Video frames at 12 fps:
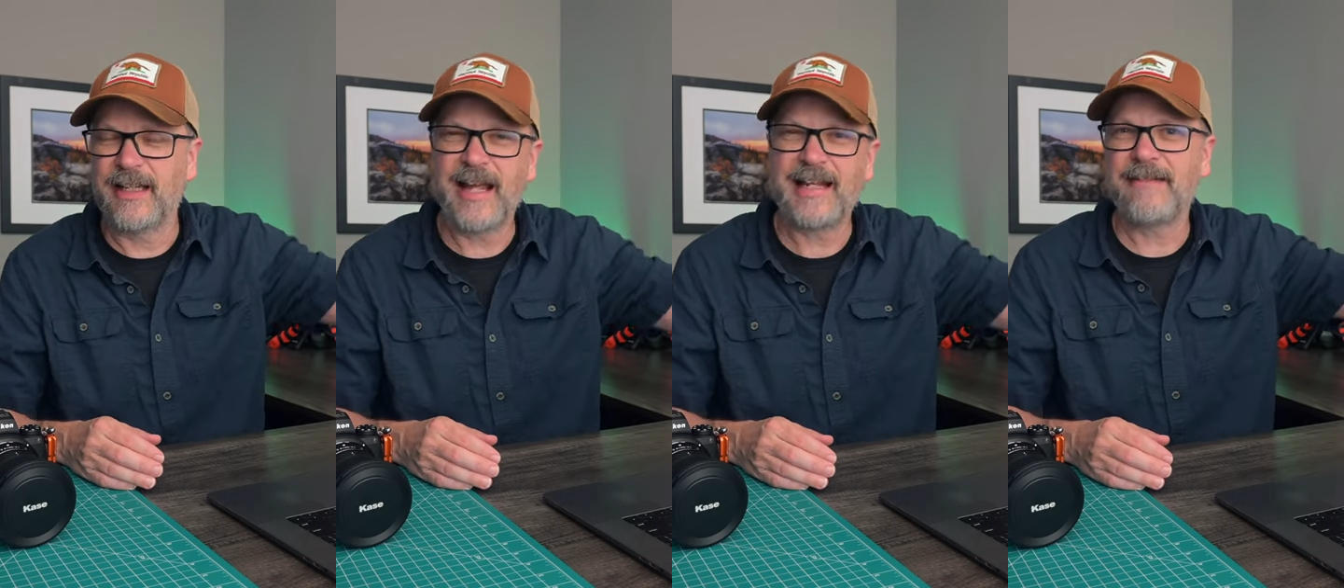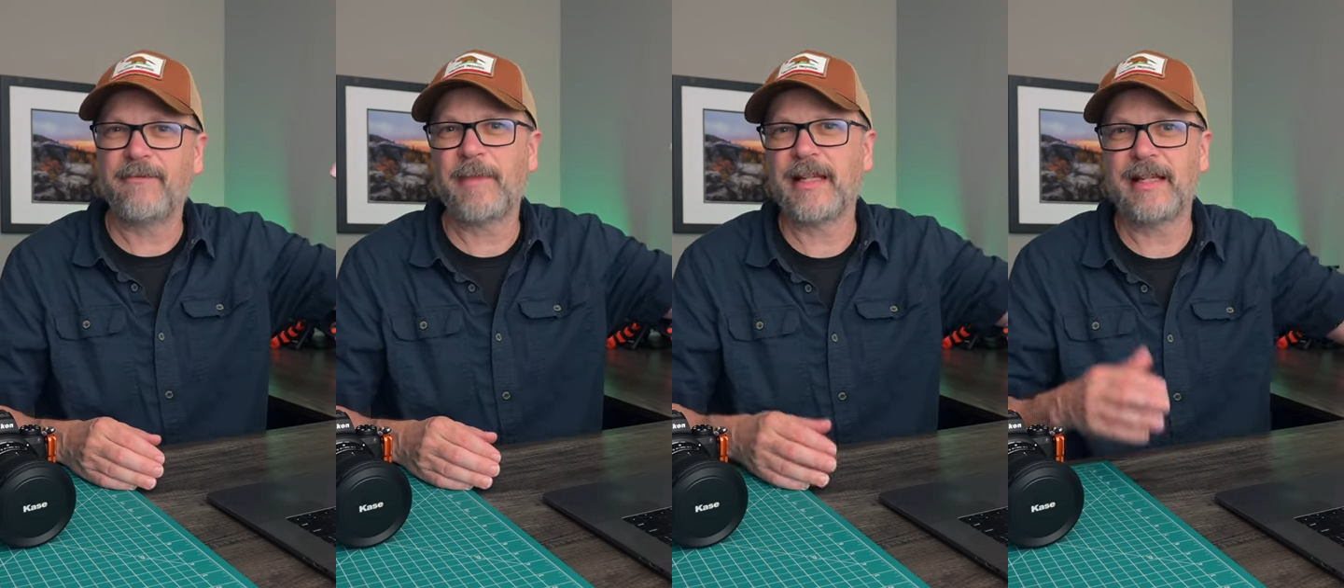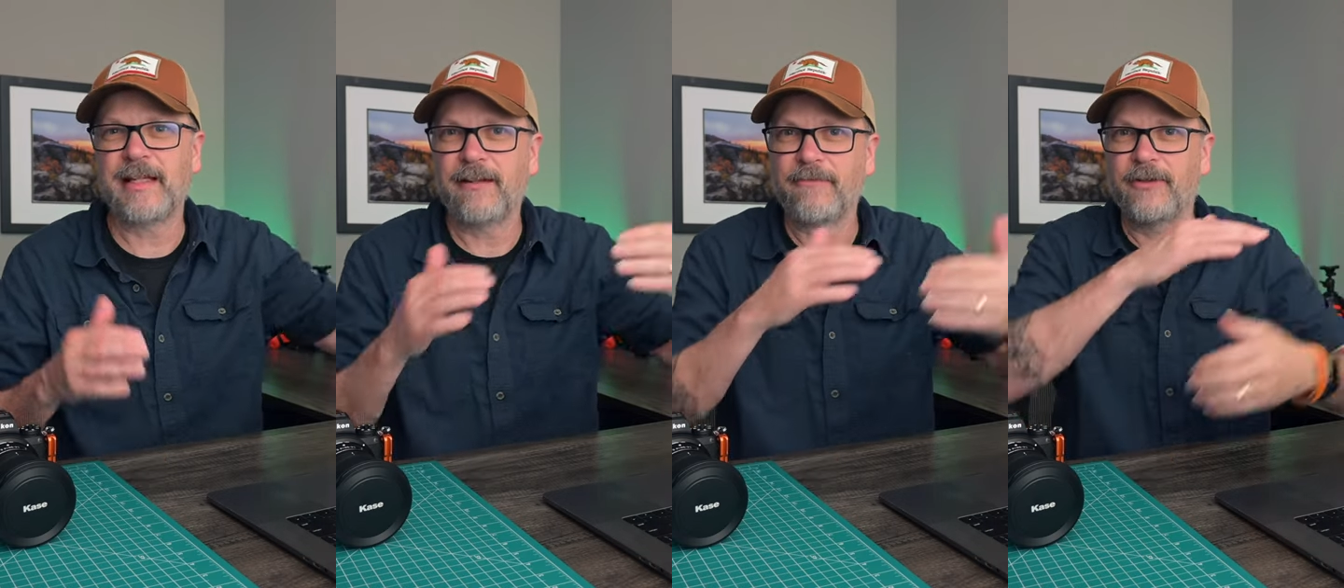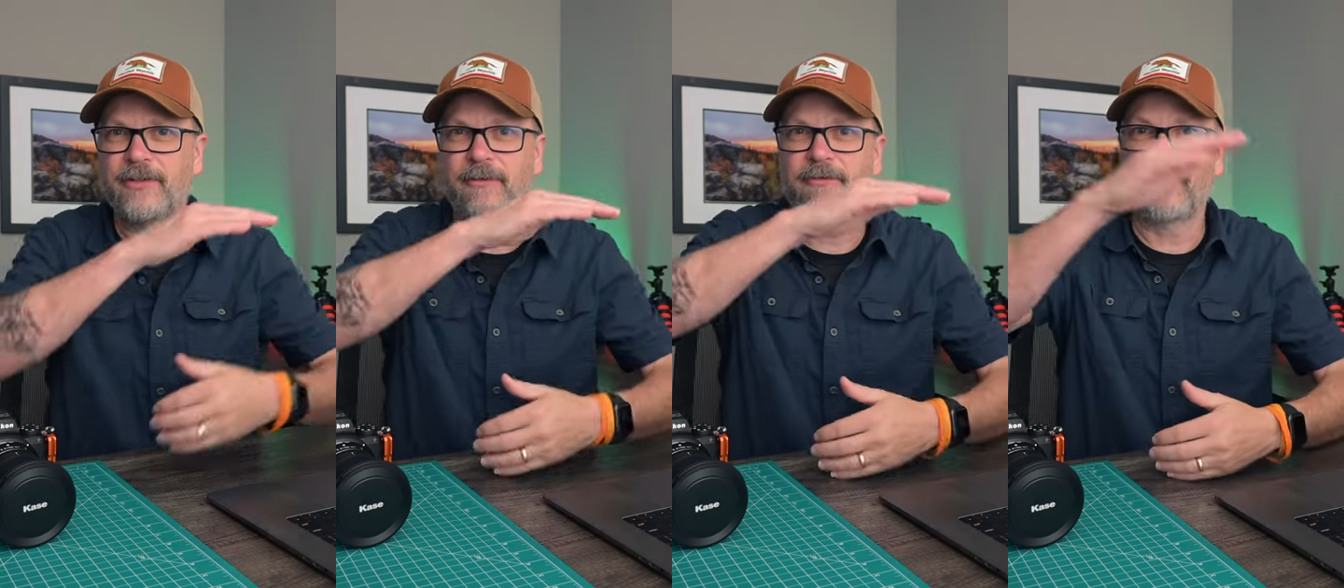not even making an
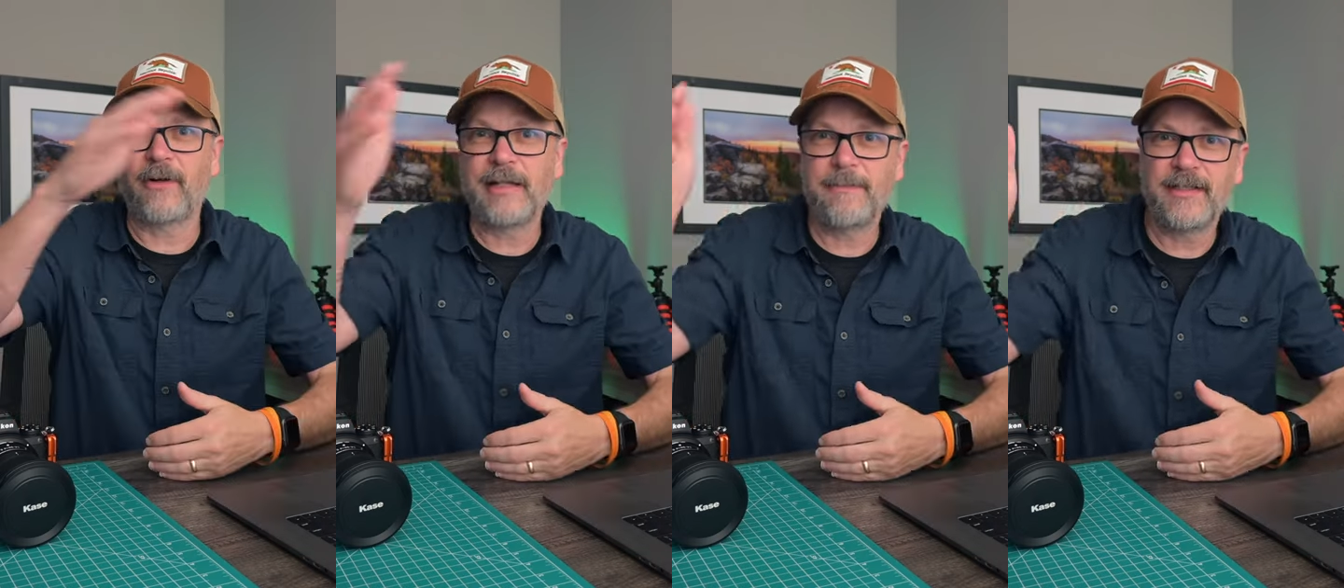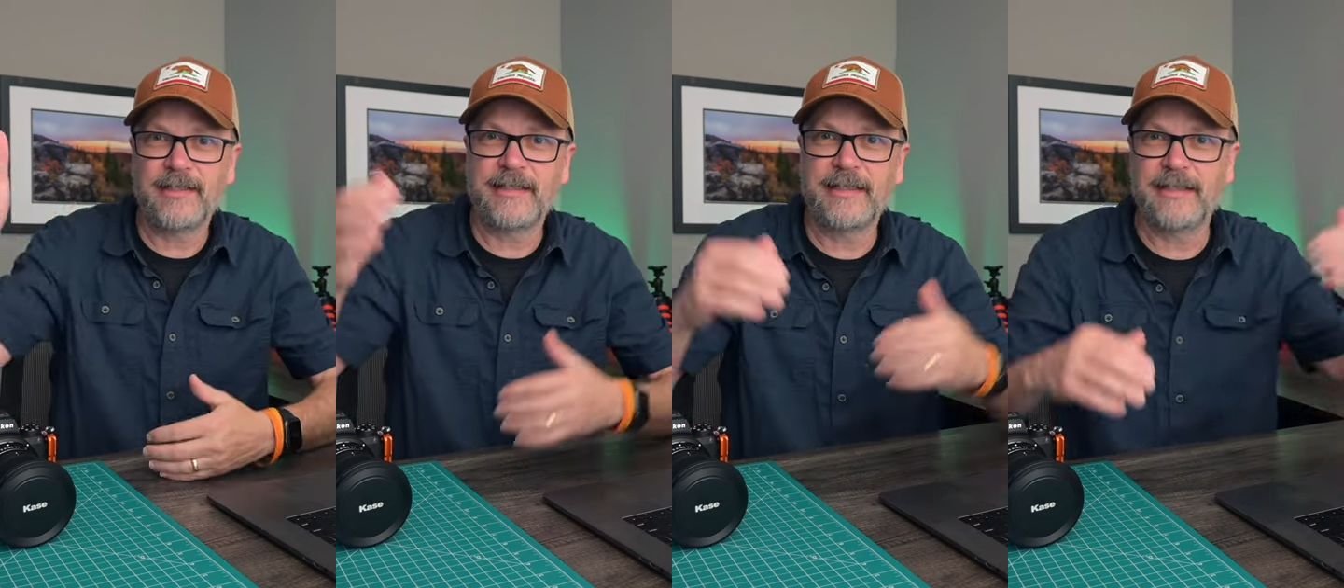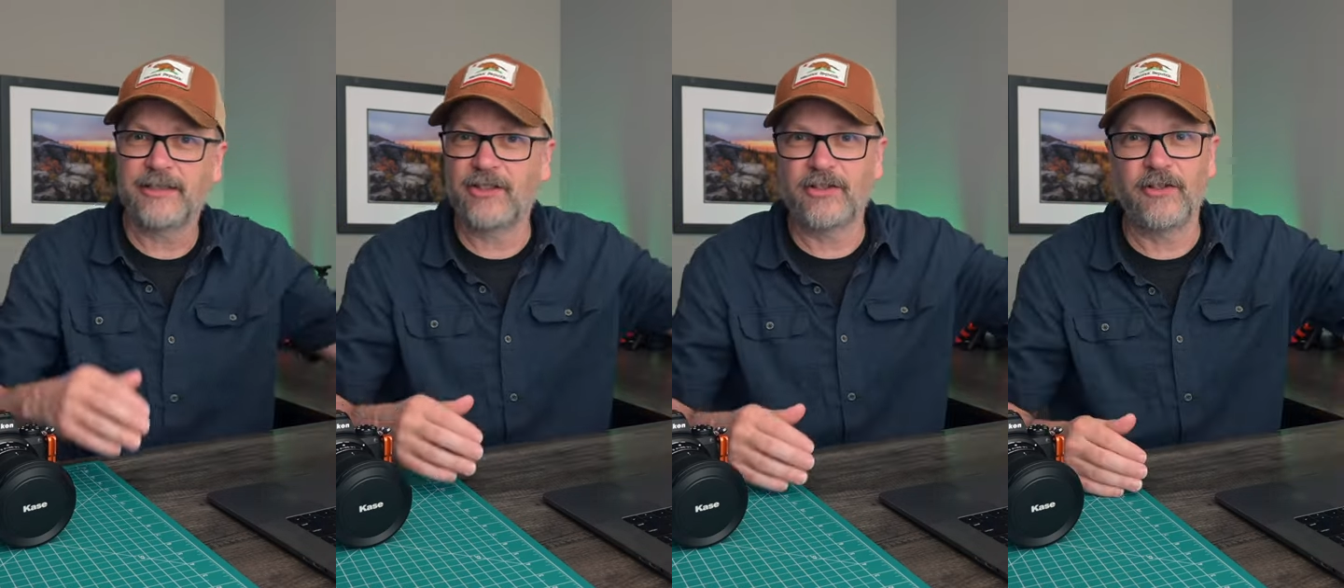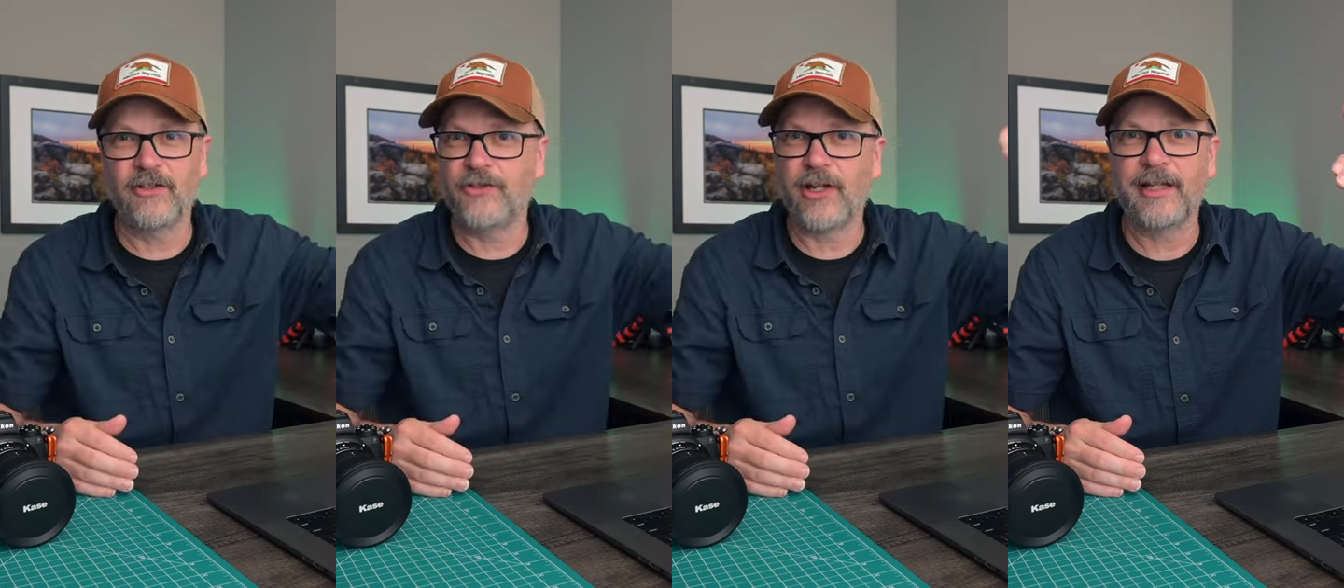effort to frame the scene? It's just
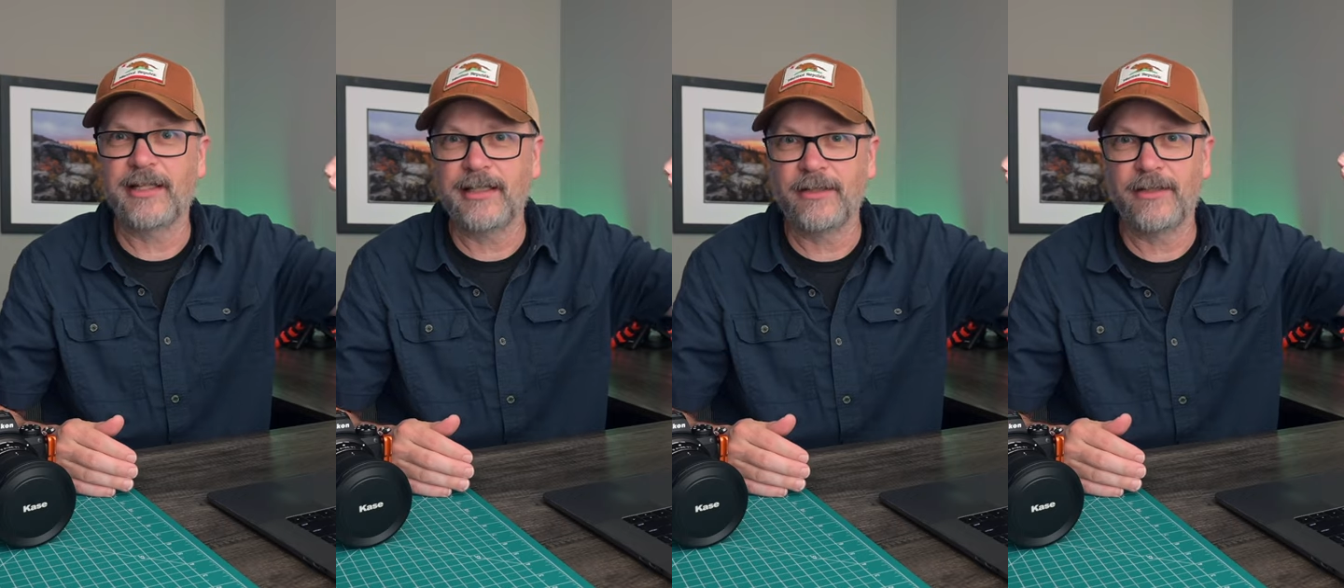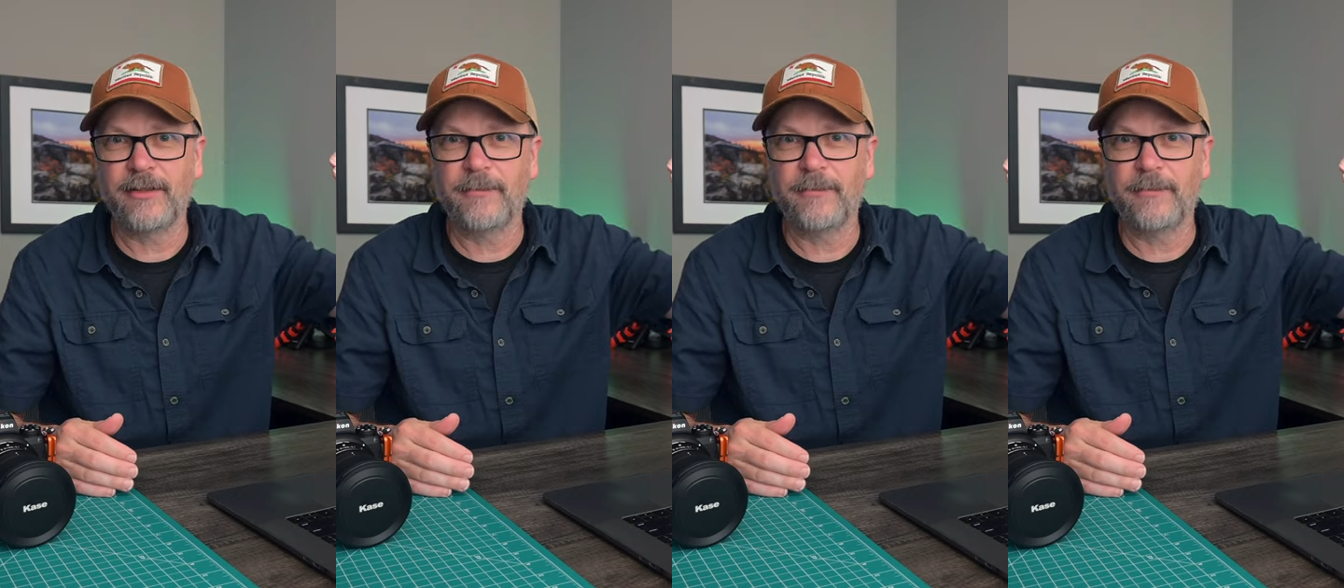jutting into your